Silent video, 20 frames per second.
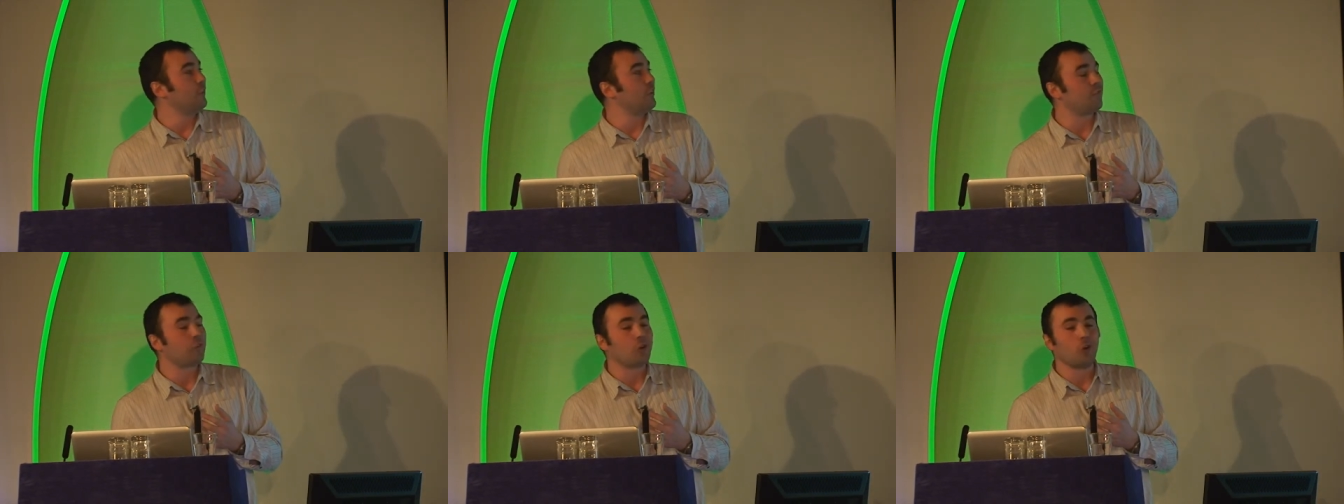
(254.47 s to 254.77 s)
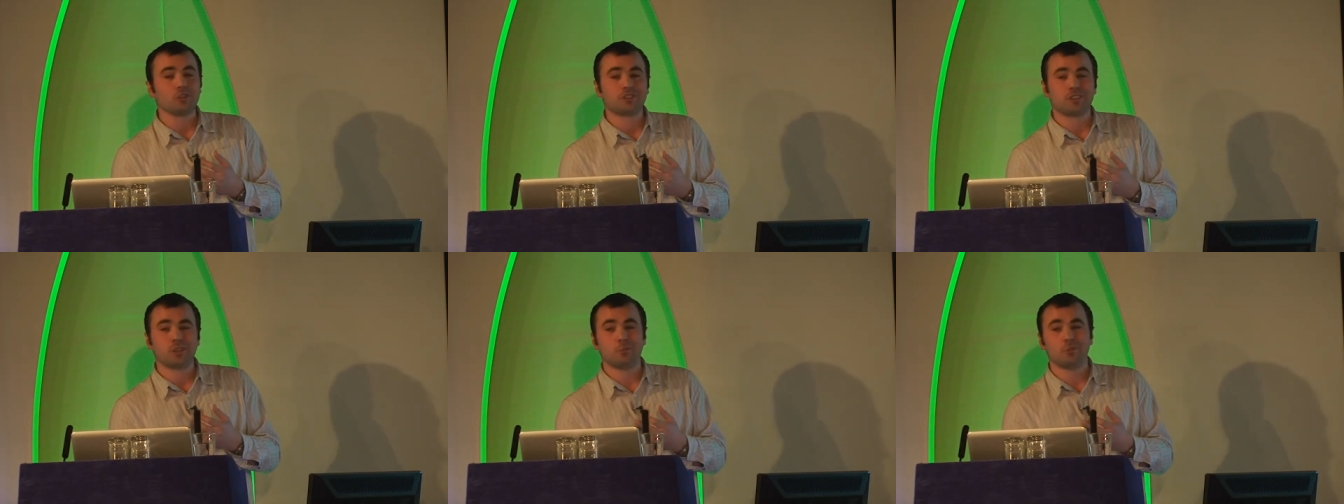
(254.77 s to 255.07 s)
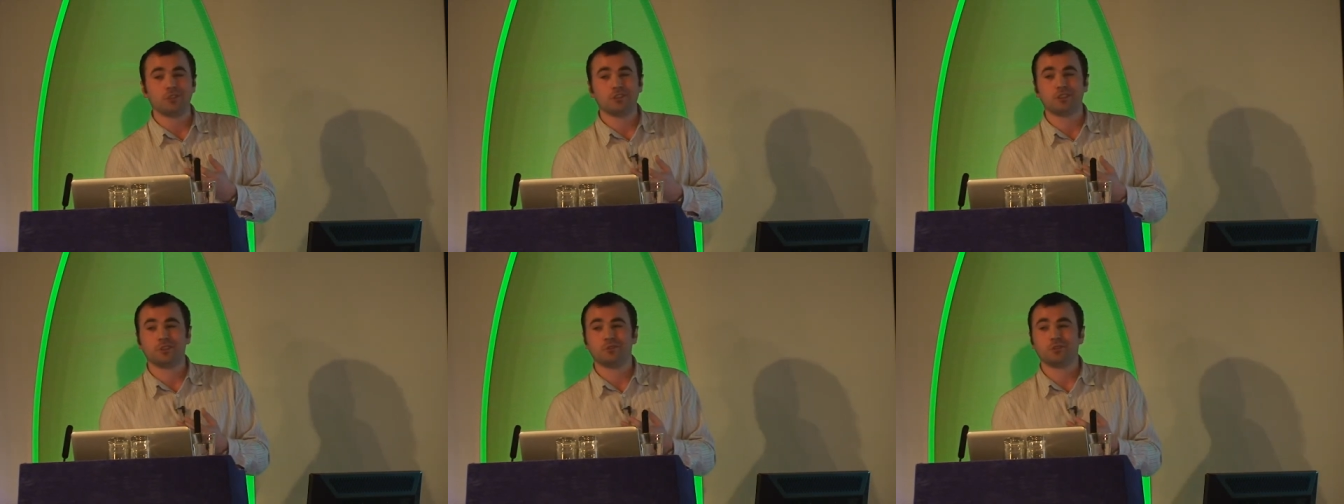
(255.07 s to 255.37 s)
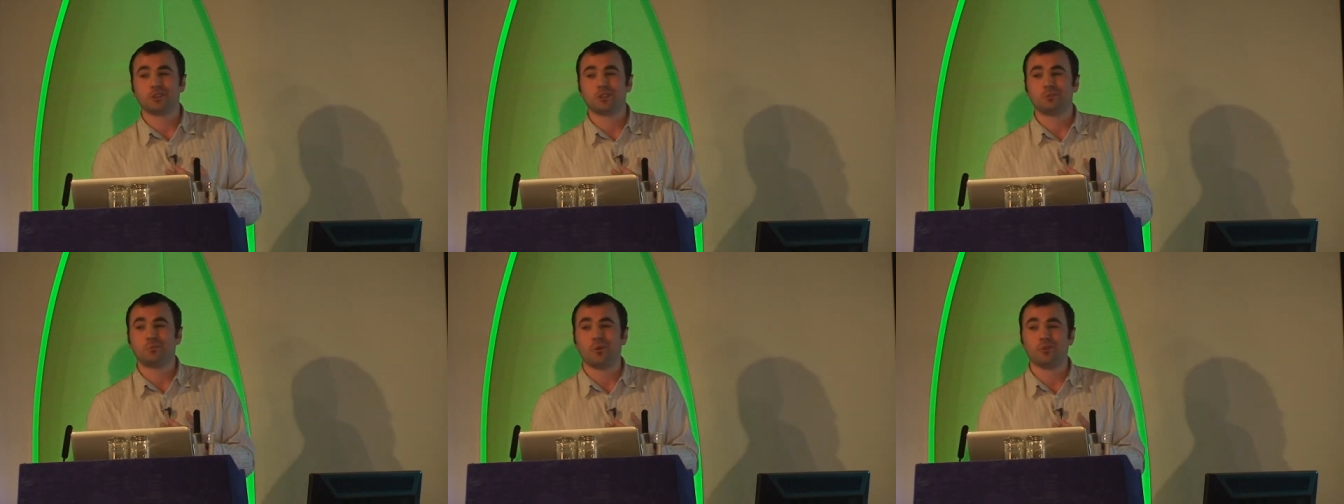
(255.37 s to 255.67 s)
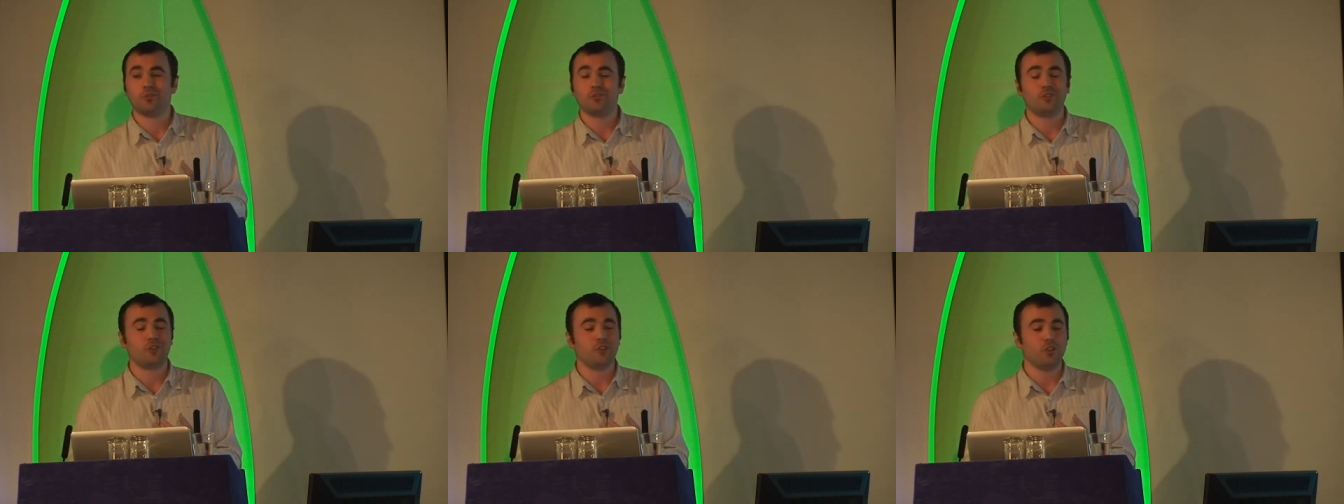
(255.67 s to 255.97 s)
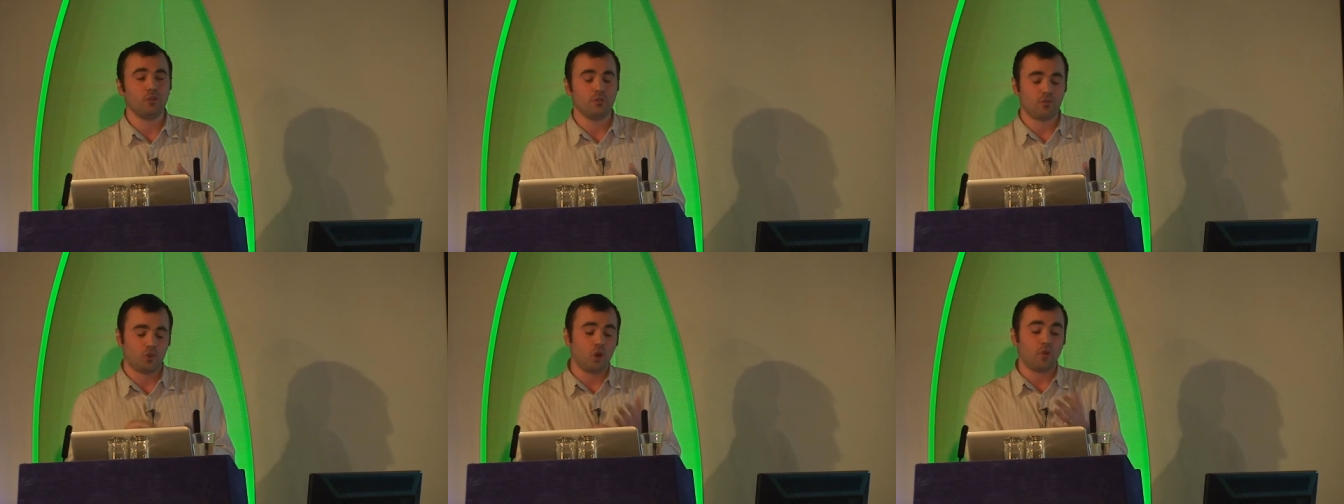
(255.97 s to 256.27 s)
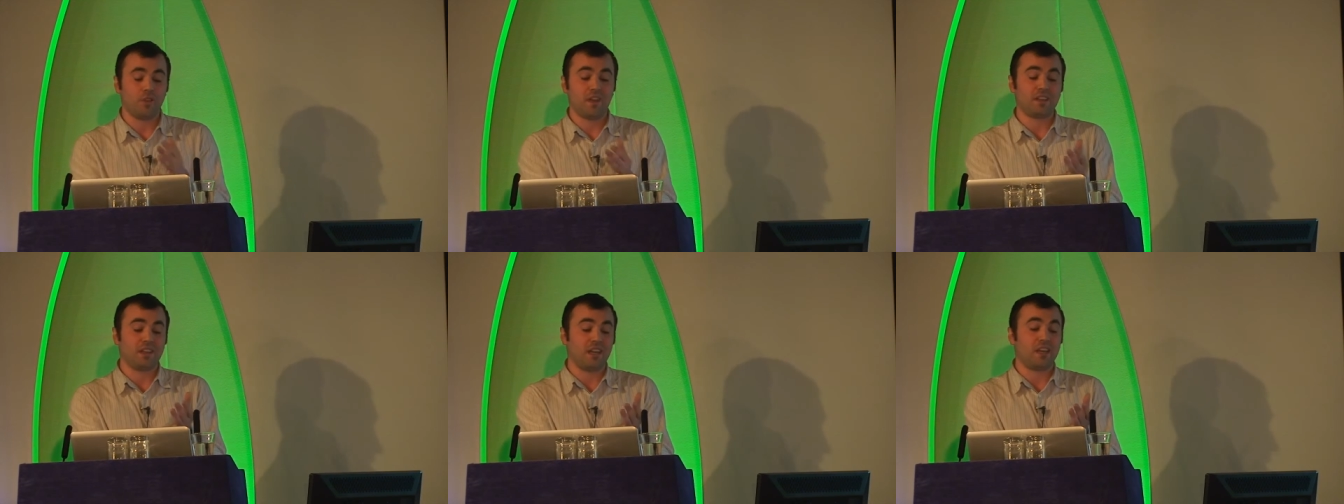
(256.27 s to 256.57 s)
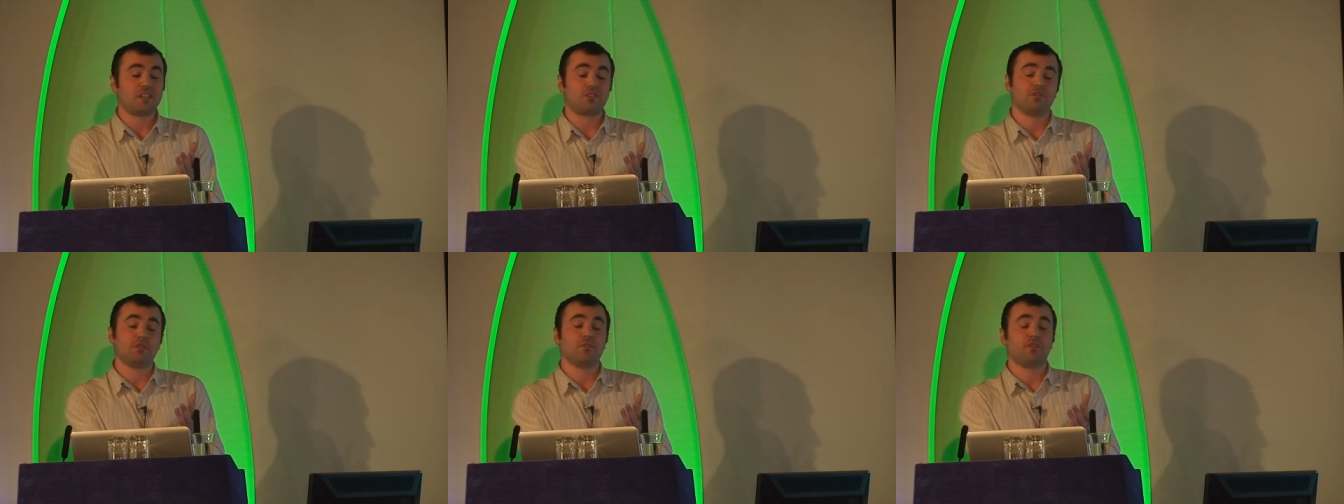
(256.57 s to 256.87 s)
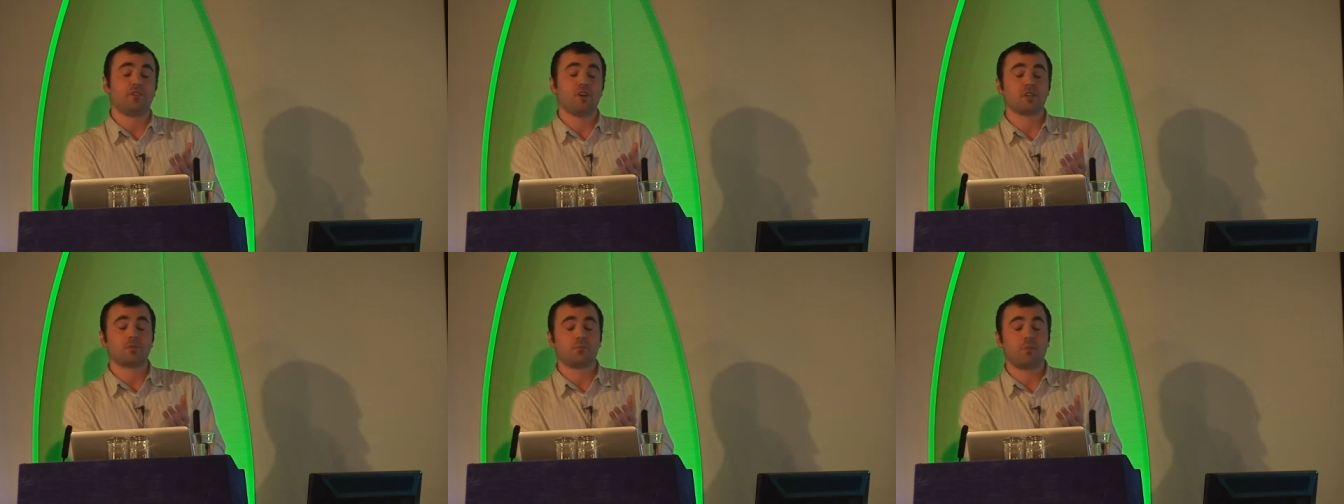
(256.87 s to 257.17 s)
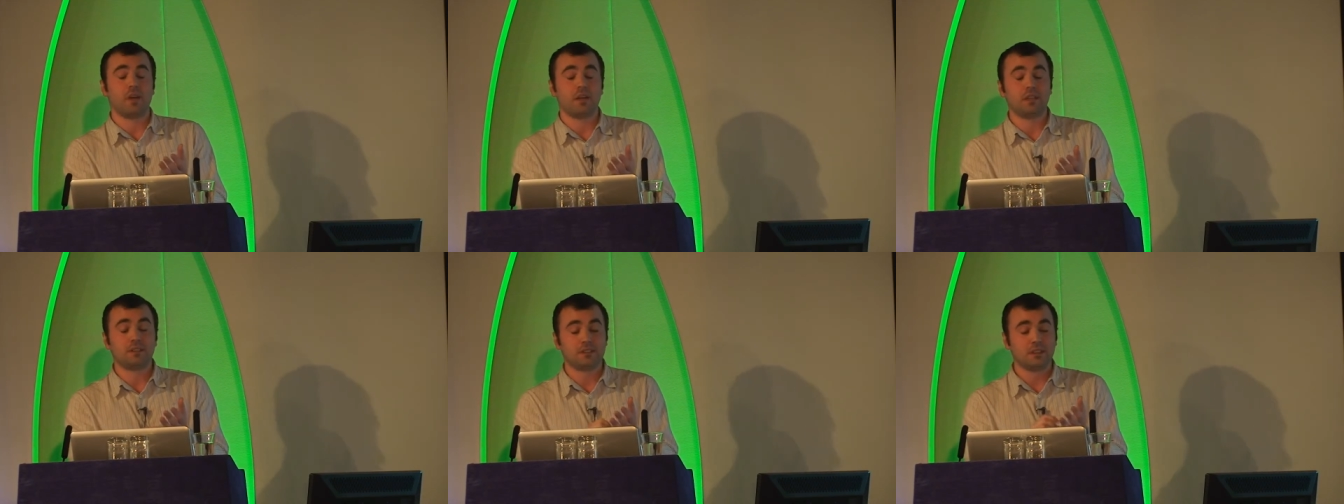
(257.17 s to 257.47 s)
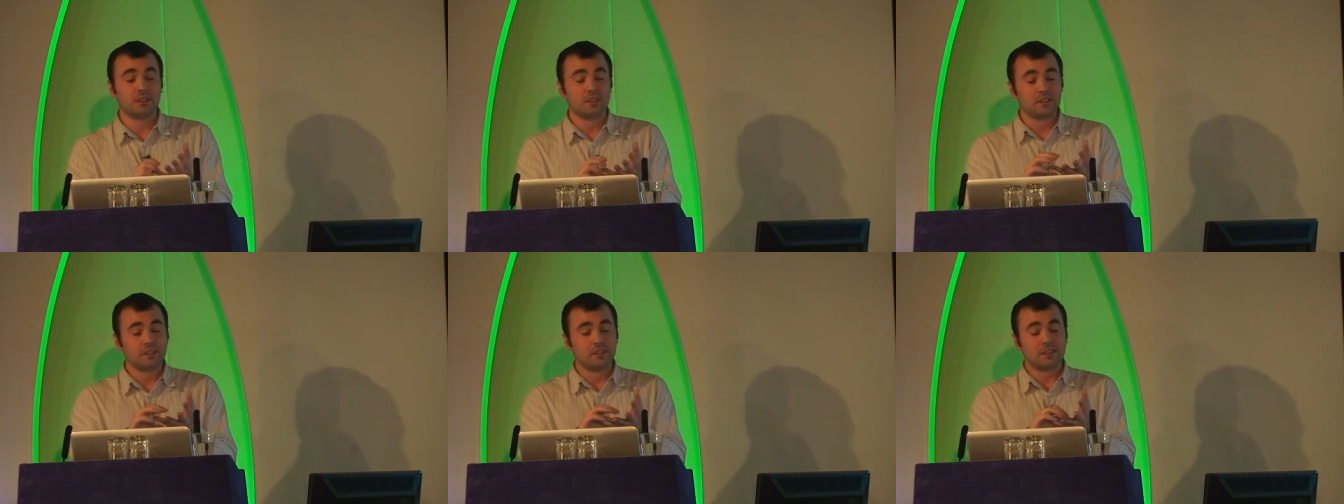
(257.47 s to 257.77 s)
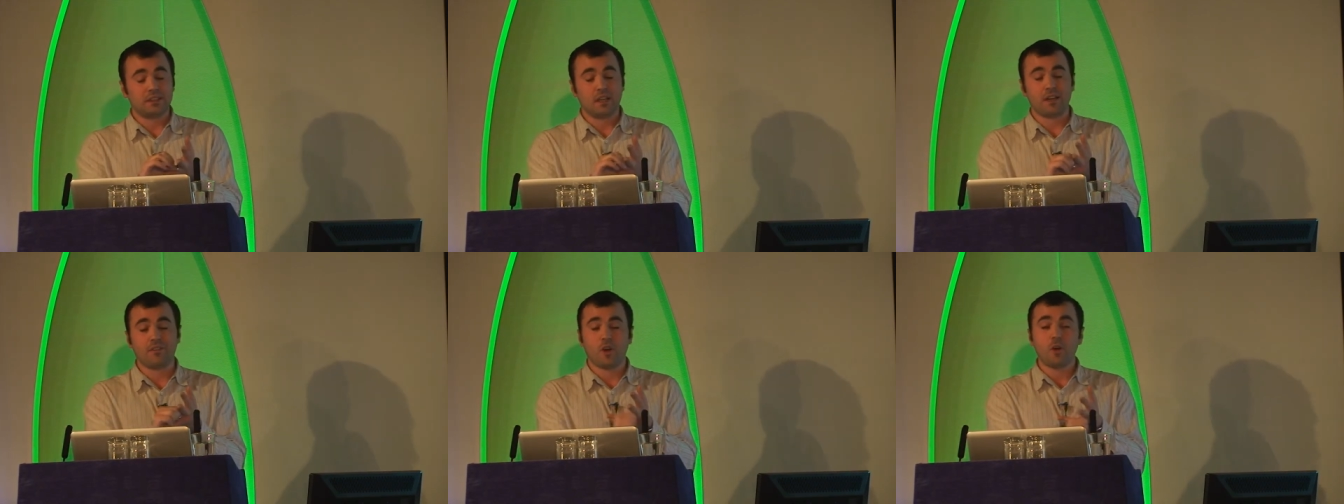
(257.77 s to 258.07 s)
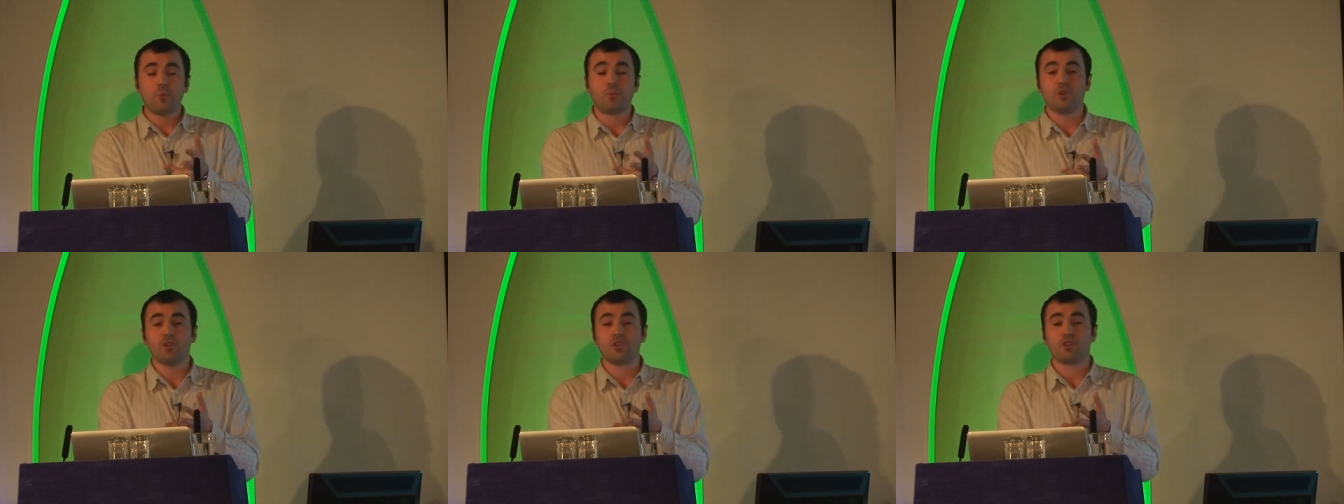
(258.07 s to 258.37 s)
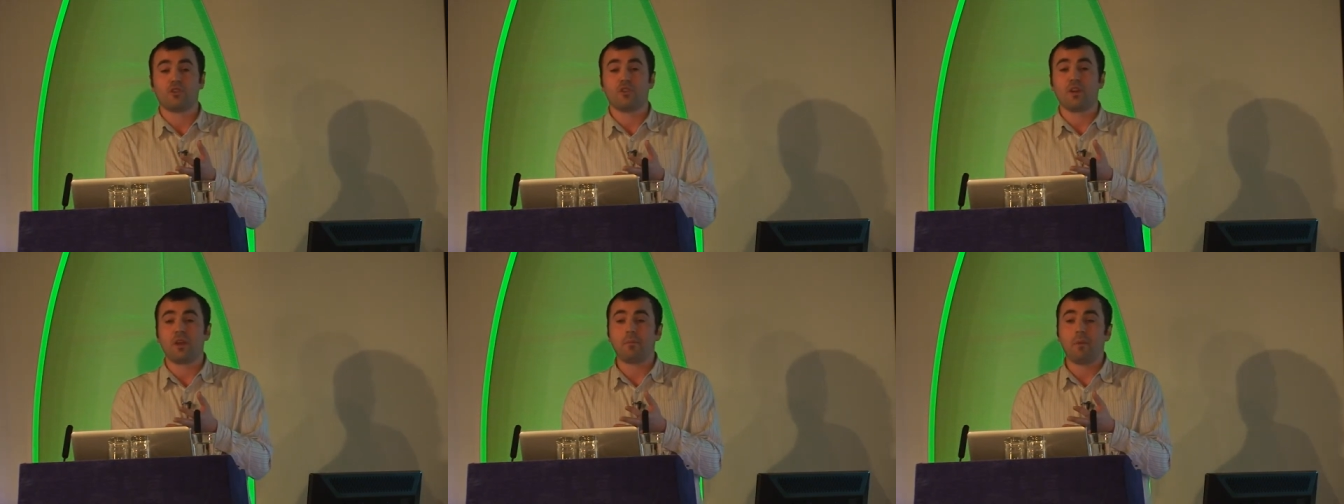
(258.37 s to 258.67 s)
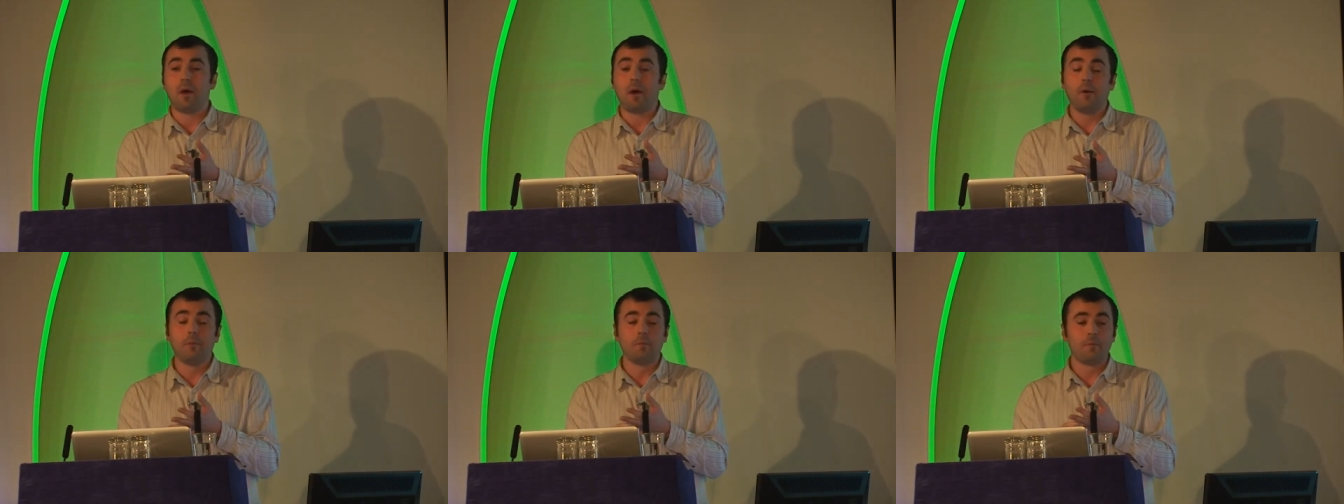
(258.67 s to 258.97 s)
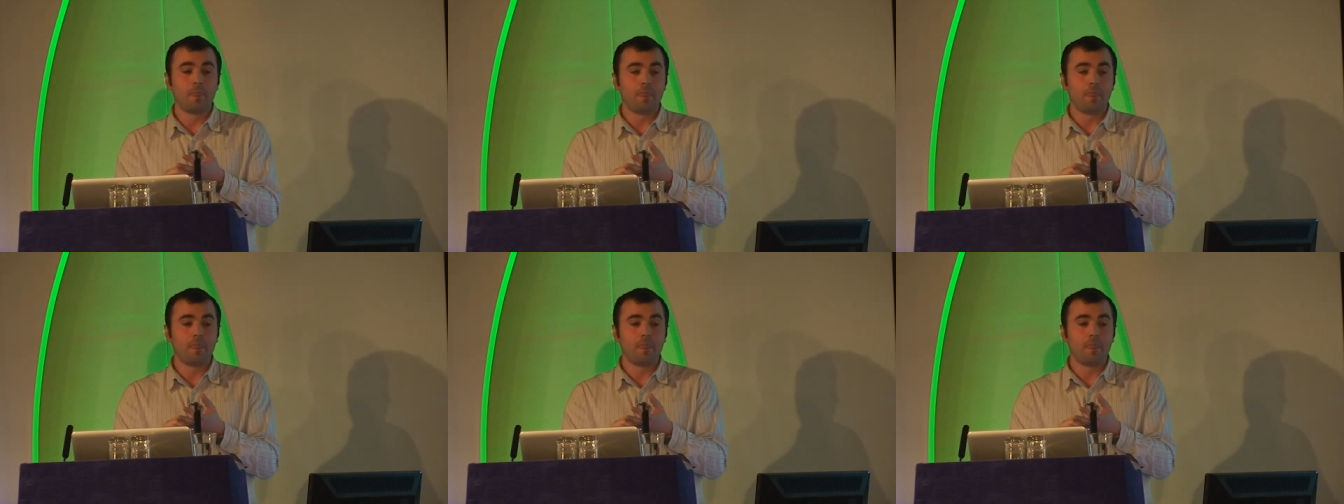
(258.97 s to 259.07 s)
you've got someone to respond to, you've got their data in the first place, they've opened your email,